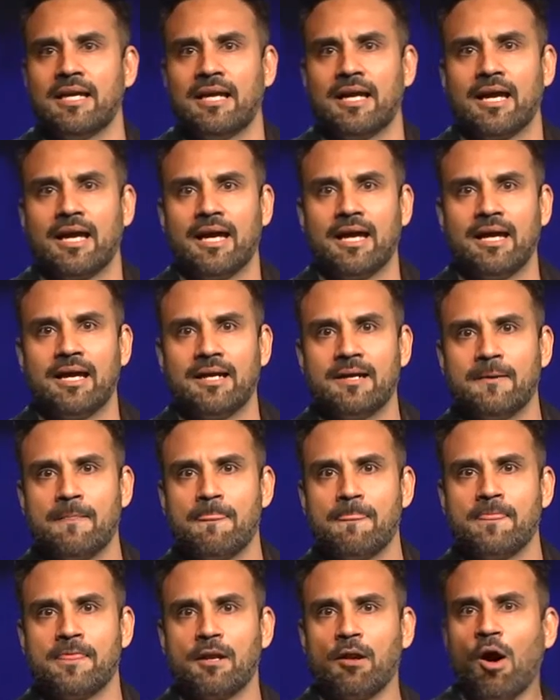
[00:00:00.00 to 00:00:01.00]
and
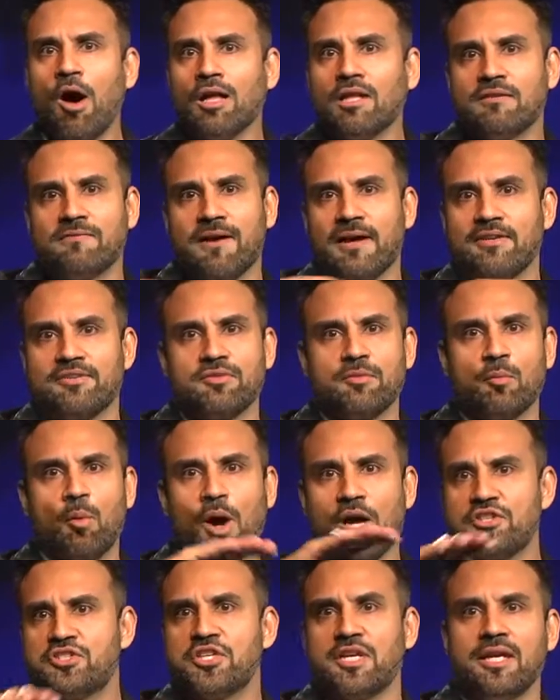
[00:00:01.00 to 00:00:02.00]
that all of us
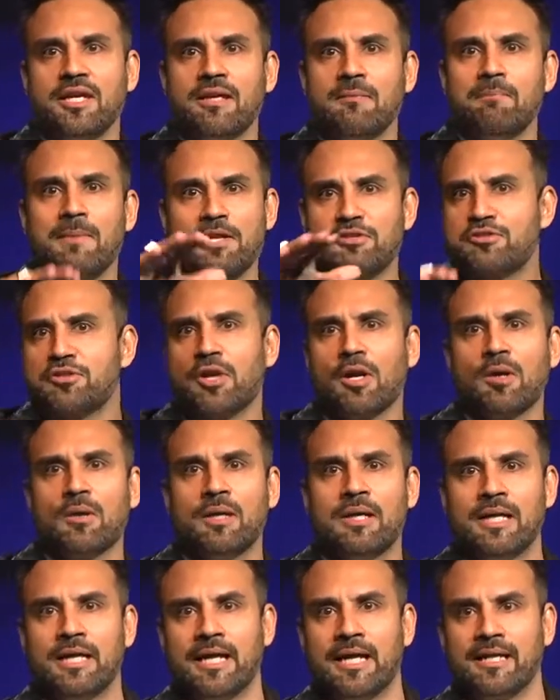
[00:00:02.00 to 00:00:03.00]
watching Metro, and
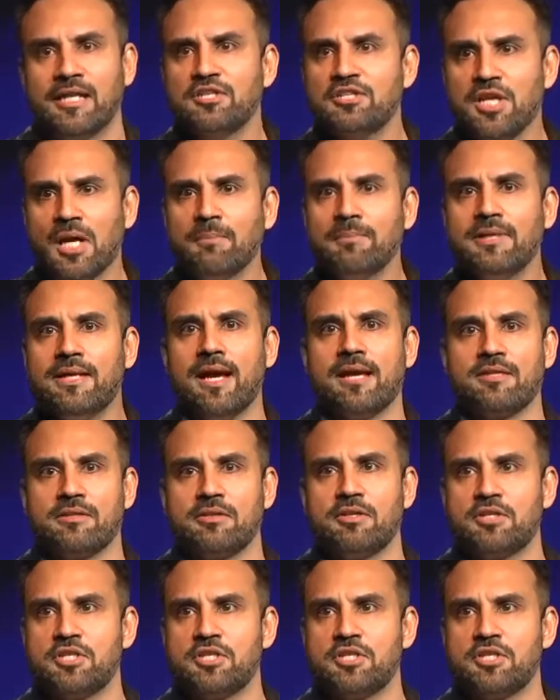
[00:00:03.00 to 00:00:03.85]
let's come together and